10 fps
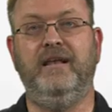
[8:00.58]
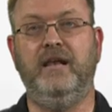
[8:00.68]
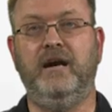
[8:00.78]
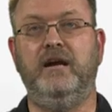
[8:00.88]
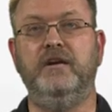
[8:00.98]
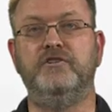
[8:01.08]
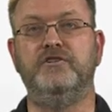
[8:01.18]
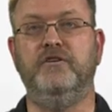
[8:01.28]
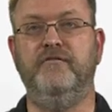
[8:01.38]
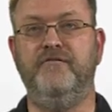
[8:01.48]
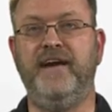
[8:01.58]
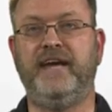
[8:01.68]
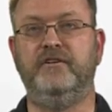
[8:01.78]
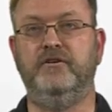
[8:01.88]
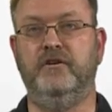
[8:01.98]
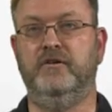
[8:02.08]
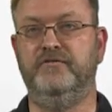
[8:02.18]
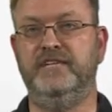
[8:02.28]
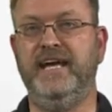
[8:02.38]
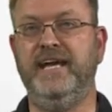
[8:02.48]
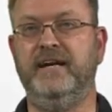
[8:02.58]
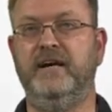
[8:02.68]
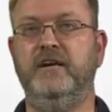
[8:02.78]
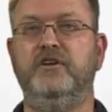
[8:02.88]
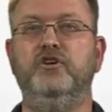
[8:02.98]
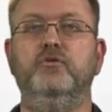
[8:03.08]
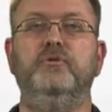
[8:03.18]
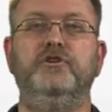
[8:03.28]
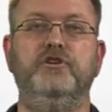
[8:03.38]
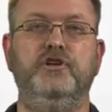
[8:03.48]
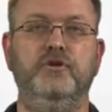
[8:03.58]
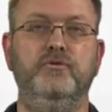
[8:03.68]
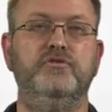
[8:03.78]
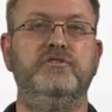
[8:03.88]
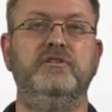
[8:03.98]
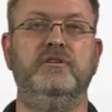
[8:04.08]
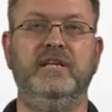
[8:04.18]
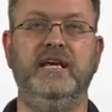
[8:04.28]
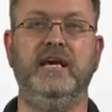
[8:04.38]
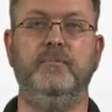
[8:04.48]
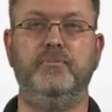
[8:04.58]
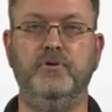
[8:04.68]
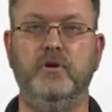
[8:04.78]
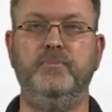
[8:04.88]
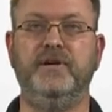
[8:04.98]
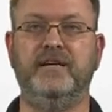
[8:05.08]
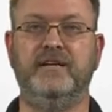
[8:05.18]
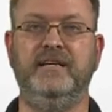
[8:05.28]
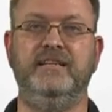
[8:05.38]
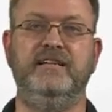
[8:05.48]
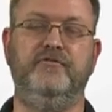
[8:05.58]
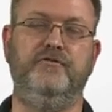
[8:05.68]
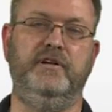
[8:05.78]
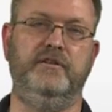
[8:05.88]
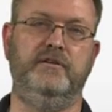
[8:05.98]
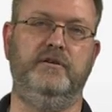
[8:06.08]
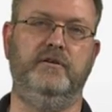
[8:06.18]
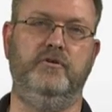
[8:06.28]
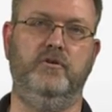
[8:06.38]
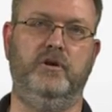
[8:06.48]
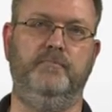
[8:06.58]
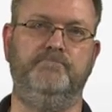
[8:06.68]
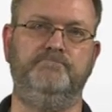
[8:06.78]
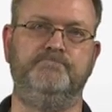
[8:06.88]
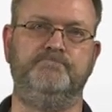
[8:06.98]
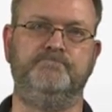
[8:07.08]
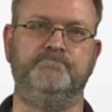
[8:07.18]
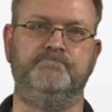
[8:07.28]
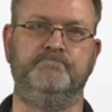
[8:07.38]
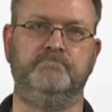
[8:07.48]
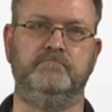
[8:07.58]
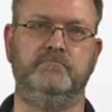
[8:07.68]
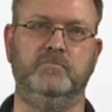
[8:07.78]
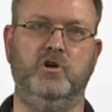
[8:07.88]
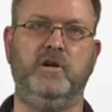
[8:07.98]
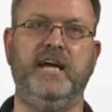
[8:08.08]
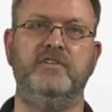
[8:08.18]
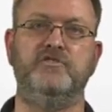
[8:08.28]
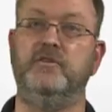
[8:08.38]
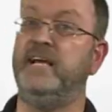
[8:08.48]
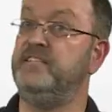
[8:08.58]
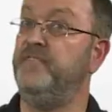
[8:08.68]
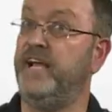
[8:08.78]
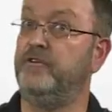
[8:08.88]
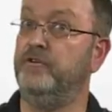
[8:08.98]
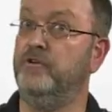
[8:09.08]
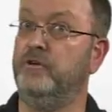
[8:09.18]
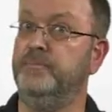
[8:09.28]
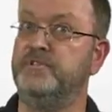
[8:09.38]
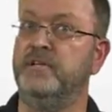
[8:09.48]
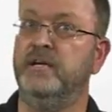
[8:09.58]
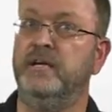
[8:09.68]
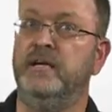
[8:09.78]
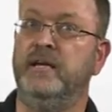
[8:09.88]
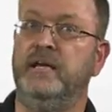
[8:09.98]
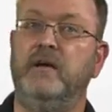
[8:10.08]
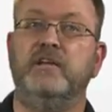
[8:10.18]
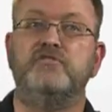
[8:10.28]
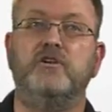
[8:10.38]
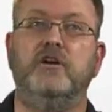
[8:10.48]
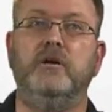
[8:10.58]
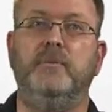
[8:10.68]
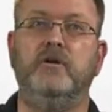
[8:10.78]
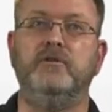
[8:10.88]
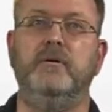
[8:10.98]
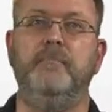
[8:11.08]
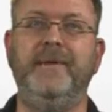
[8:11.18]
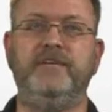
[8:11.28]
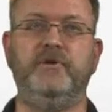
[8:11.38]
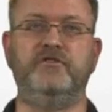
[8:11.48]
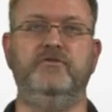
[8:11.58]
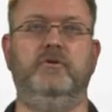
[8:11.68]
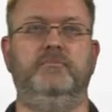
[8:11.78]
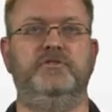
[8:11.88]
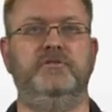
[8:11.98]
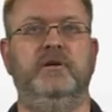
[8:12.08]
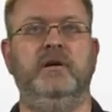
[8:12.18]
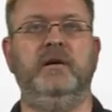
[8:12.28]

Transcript: large vector of data, you would use the appropriately different norm. Okay, so that's vector norms. Now let's talk about matrix norms.